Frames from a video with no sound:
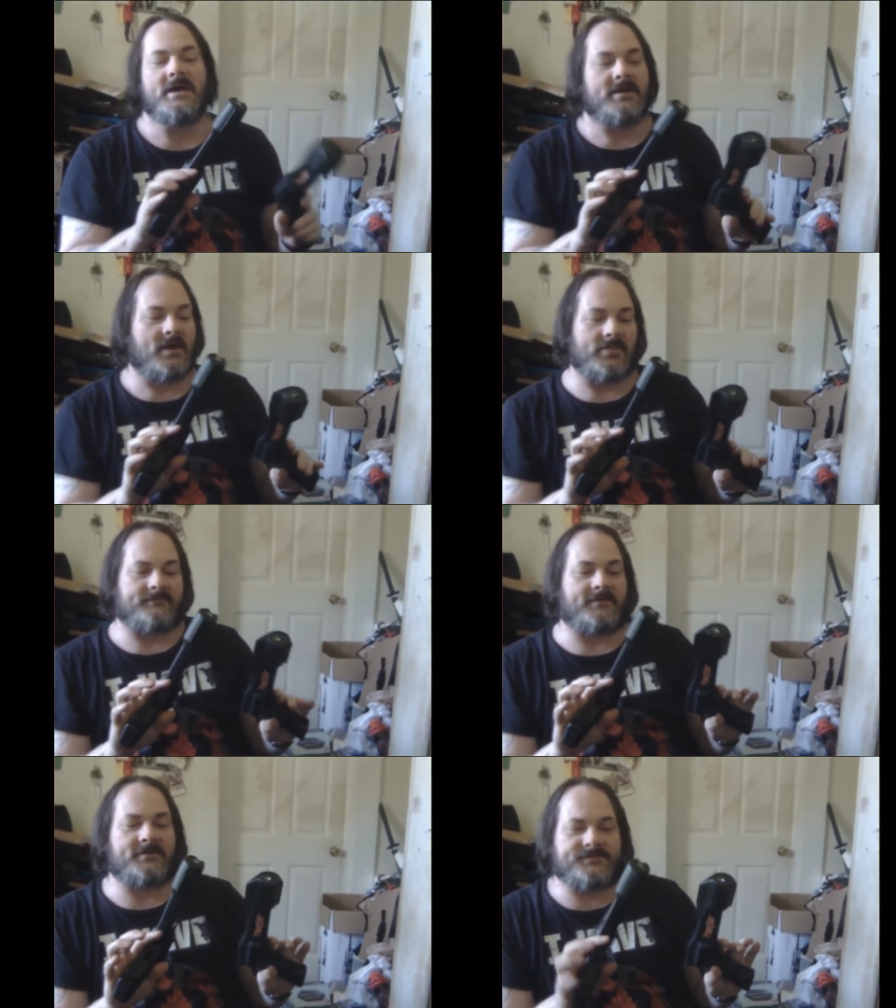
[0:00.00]
the
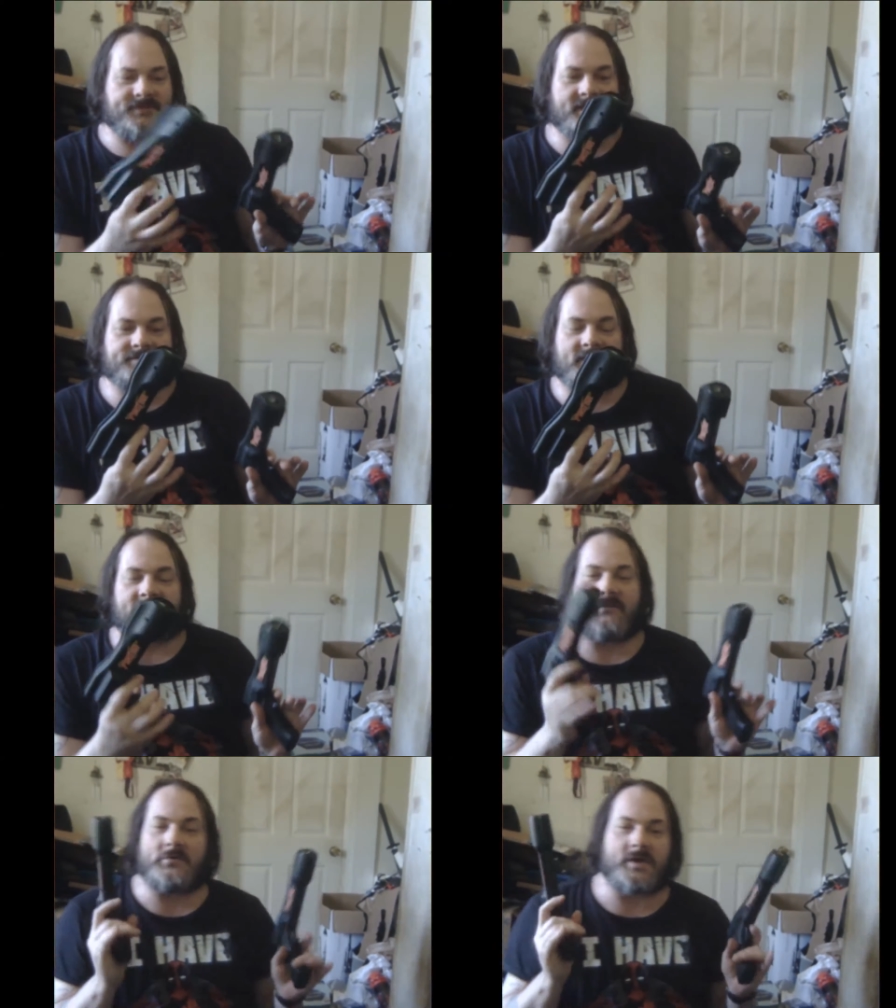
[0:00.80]
first set of
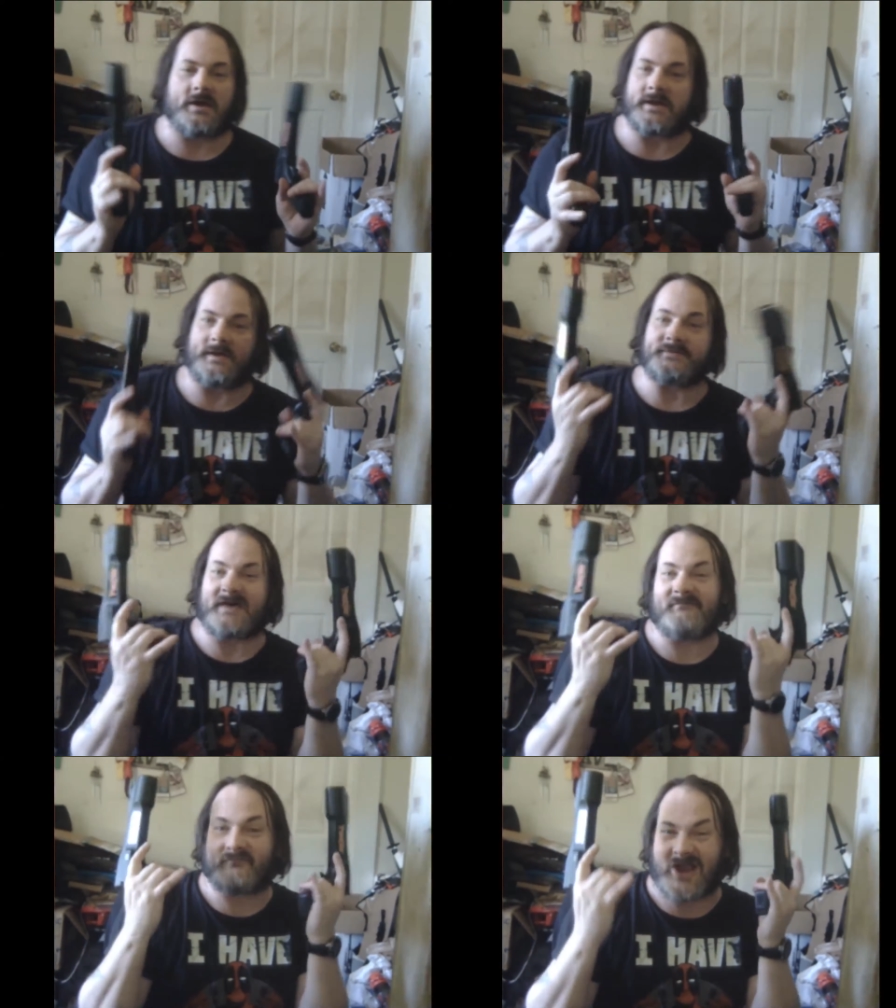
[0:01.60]
photon guns
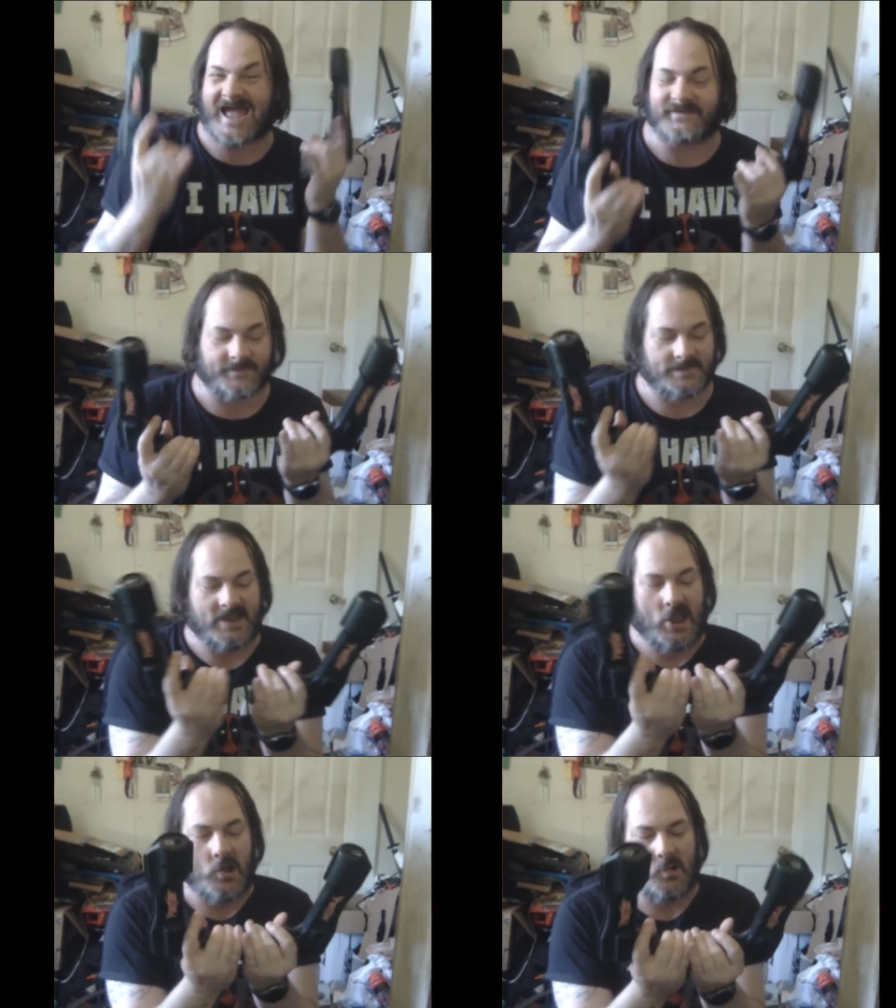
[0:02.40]
I've ever actually
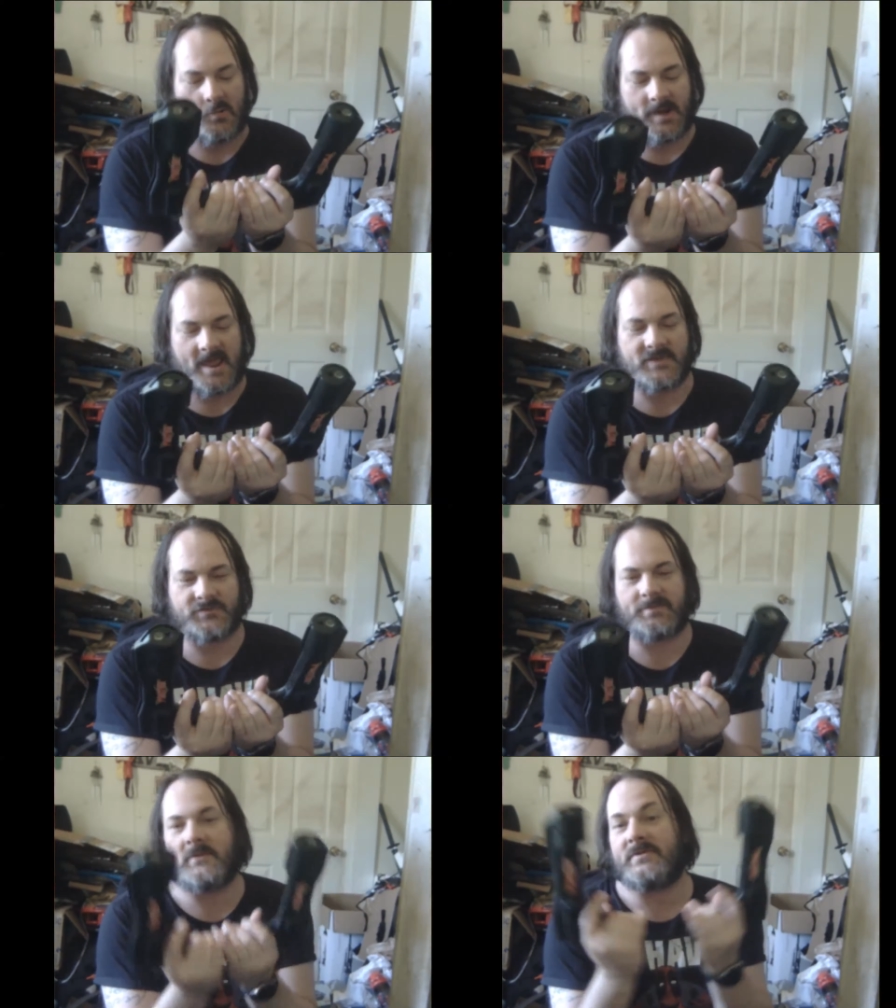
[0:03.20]
owned. I used
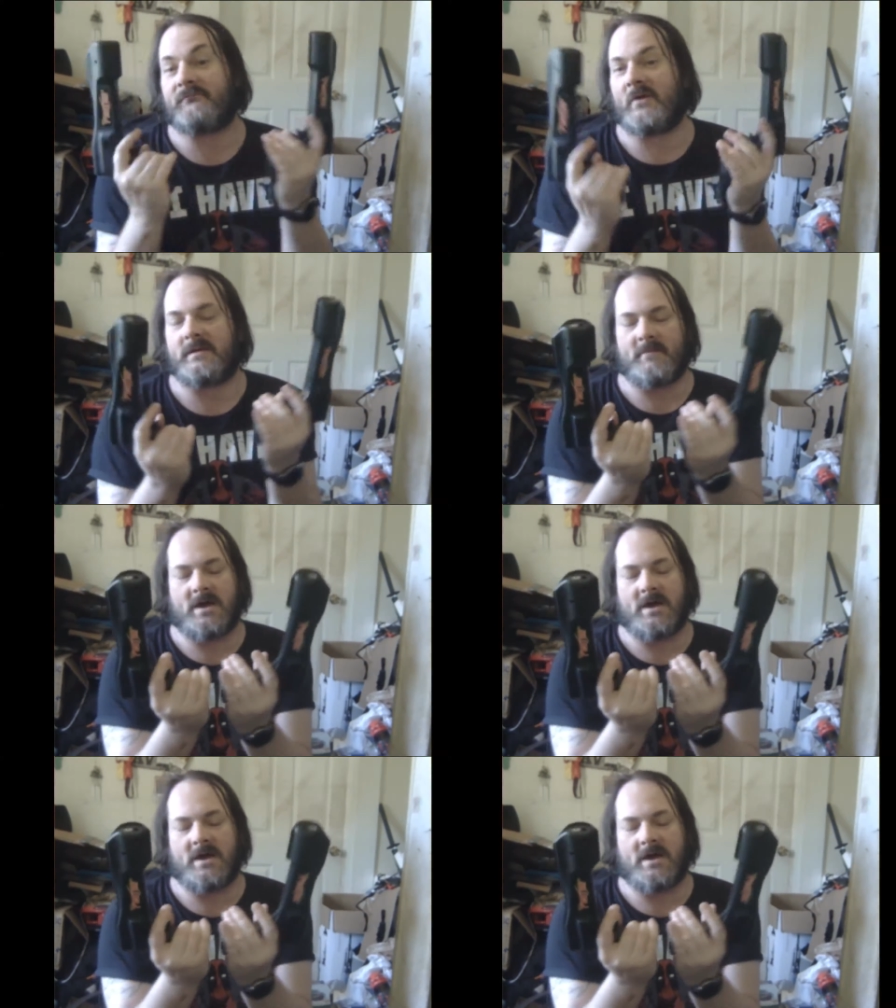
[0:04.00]
to play with a friend of mine